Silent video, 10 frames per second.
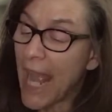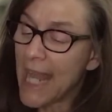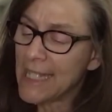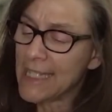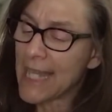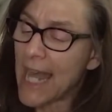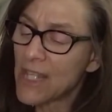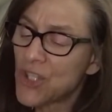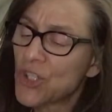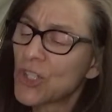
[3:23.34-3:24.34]
A
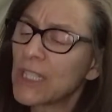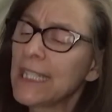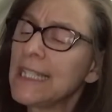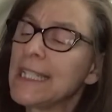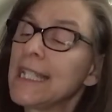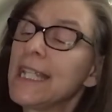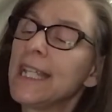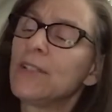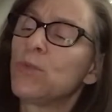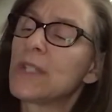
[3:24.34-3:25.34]
dastardly
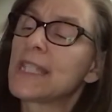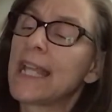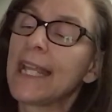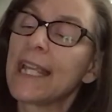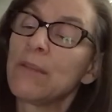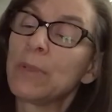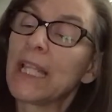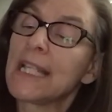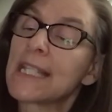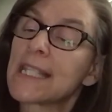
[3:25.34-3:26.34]
deed was taking
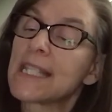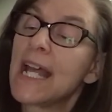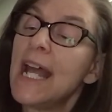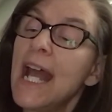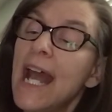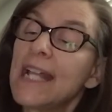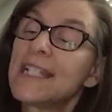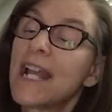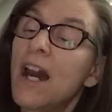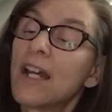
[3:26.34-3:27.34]
place. A
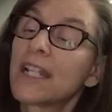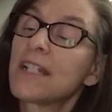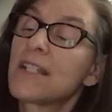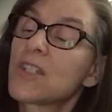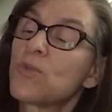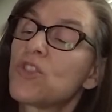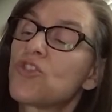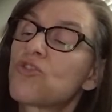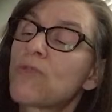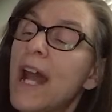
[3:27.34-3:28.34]
Deinonychus was
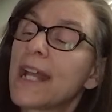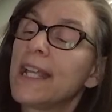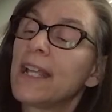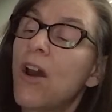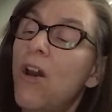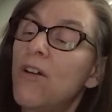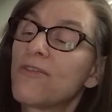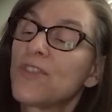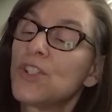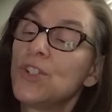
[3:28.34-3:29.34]
dragging
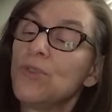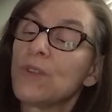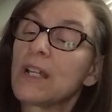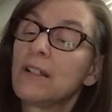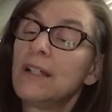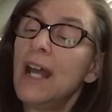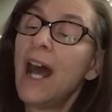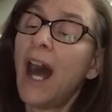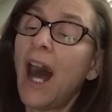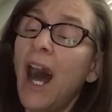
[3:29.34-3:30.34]
off the Duke.
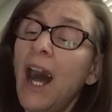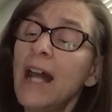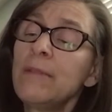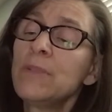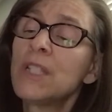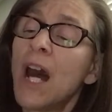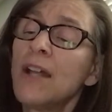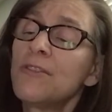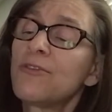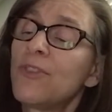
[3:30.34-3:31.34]
I'm
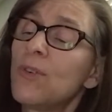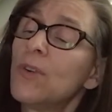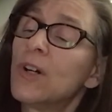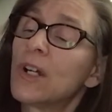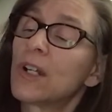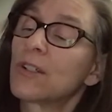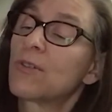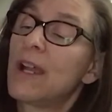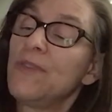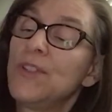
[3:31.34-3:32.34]
done for,
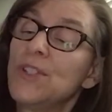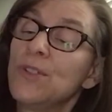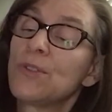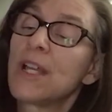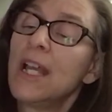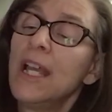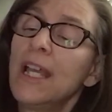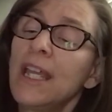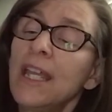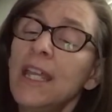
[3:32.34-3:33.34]
cried the Duke.
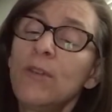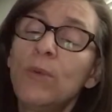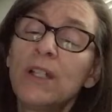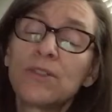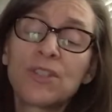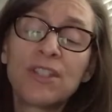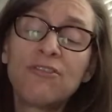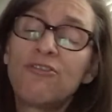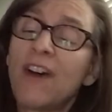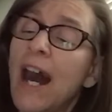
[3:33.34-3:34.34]
He will
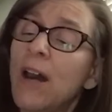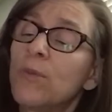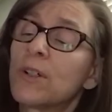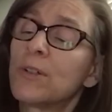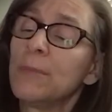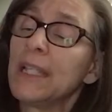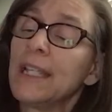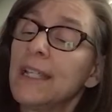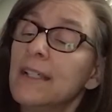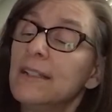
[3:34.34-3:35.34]
devour
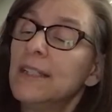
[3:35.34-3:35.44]
me.